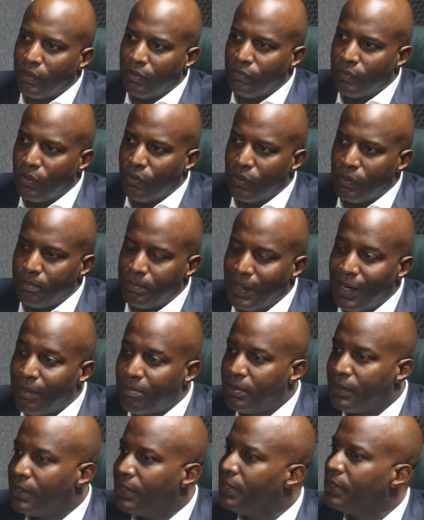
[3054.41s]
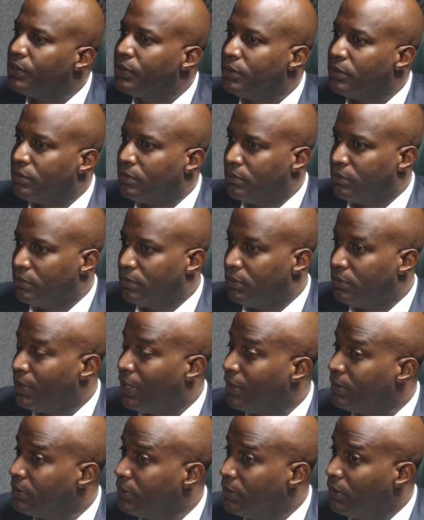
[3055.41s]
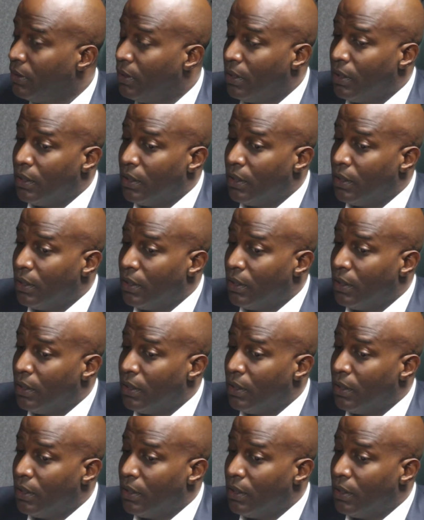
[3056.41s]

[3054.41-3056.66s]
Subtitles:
of our population, not